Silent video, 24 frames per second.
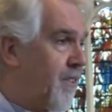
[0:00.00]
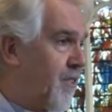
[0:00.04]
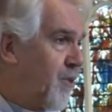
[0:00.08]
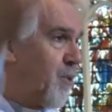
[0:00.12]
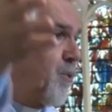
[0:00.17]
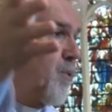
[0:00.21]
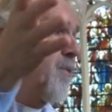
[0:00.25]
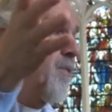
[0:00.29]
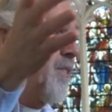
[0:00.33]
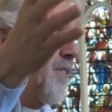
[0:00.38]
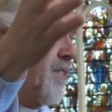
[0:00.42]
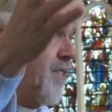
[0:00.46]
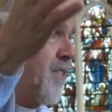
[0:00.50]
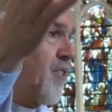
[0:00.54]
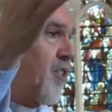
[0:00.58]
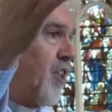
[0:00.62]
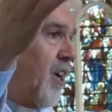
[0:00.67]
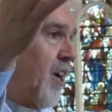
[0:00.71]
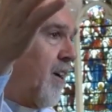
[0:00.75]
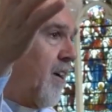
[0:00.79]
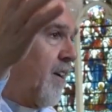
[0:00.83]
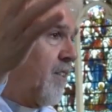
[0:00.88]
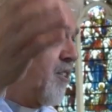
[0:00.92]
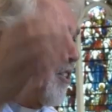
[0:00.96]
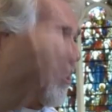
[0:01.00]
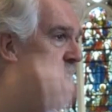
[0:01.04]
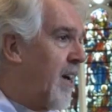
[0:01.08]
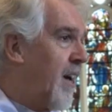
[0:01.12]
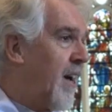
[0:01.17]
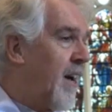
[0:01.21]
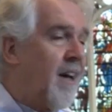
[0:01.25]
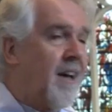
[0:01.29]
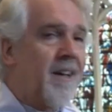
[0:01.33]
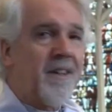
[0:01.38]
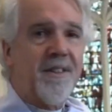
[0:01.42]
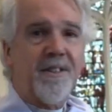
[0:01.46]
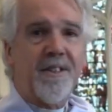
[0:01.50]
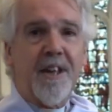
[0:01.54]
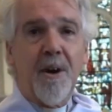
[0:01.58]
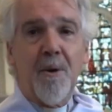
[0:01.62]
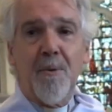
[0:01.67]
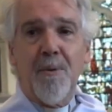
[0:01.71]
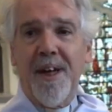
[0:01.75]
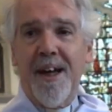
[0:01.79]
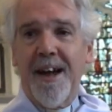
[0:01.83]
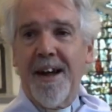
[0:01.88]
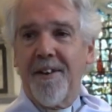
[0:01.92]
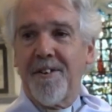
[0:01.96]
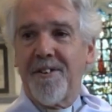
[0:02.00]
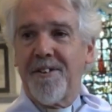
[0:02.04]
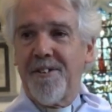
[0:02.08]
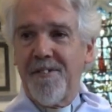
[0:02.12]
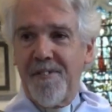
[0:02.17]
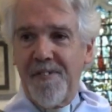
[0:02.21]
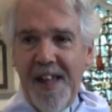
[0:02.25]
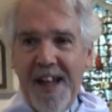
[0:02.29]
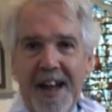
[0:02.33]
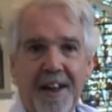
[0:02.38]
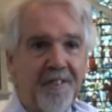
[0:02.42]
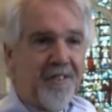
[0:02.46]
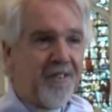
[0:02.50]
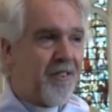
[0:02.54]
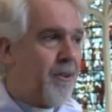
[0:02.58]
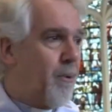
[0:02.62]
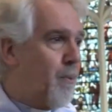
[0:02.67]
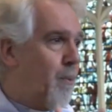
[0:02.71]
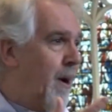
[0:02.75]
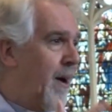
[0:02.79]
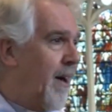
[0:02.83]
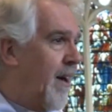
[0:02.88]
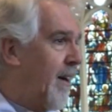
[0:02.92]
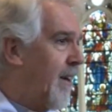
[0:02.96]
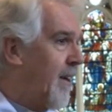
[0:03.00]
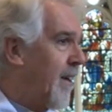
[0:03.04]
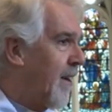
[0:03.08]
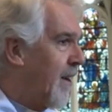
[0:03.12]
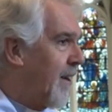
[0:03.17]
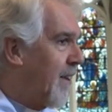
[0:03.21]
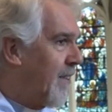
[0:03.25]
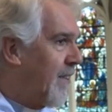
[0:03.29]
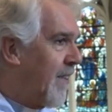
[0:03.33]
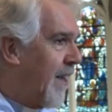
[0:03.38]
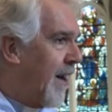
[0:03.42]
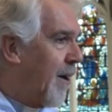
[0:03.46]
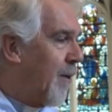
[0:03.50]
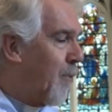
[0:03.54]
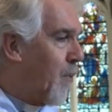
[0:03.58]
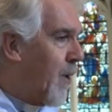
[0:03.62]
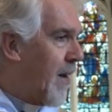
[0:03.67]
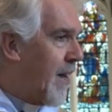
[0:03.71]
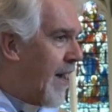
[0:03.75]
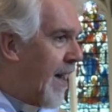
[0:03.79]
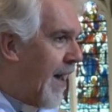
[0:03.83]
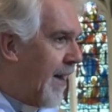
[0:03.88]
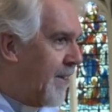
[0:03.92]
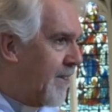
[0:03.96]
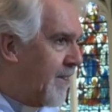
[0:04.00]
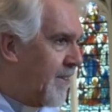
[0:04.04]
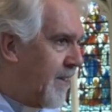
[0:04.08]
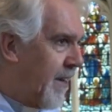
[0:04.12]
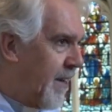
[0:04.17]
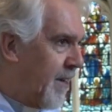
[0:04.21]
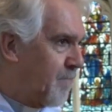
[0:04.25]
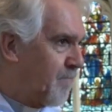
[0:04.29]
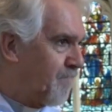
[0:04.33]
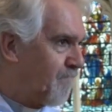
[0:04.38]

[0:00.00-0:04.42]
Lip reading: door to the church, so that's the way that we enter.